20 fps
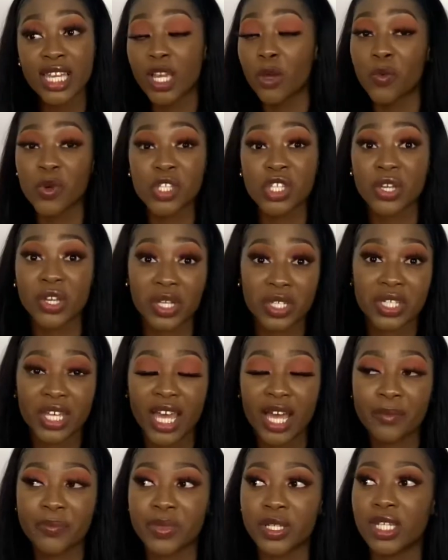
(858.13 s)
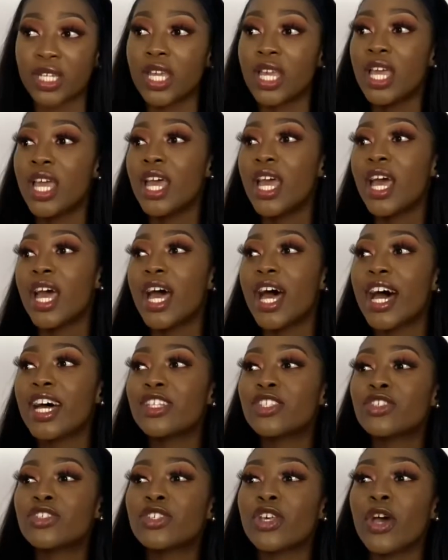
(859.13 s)
it wasn't going to happen.
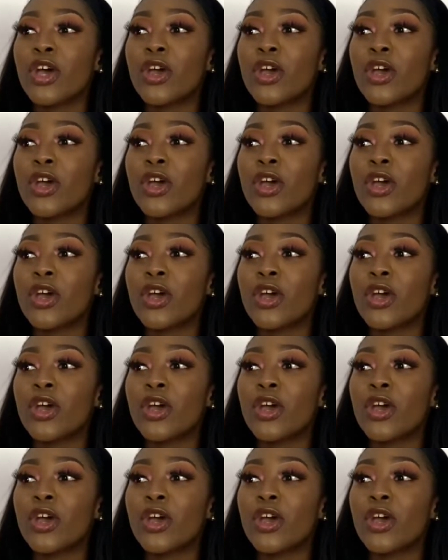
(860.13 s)
And so